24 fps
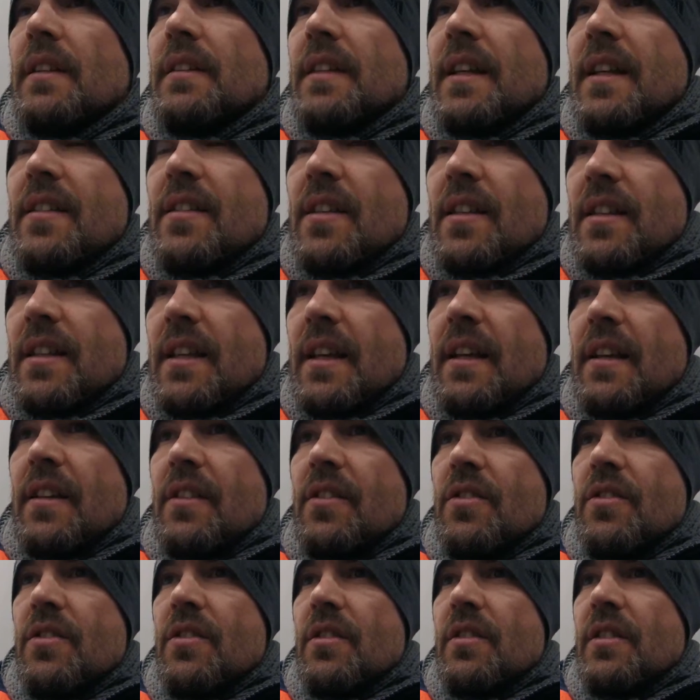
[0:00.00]
These
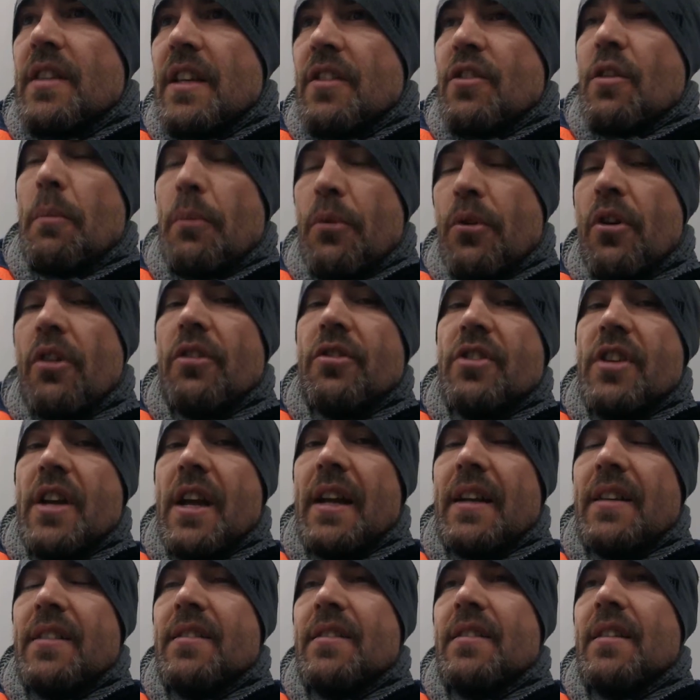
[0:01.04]
are
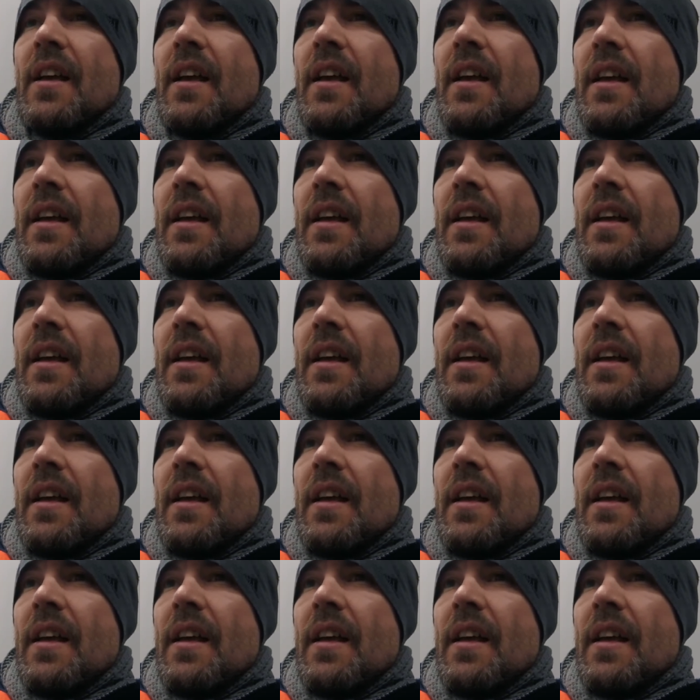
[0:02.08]
projects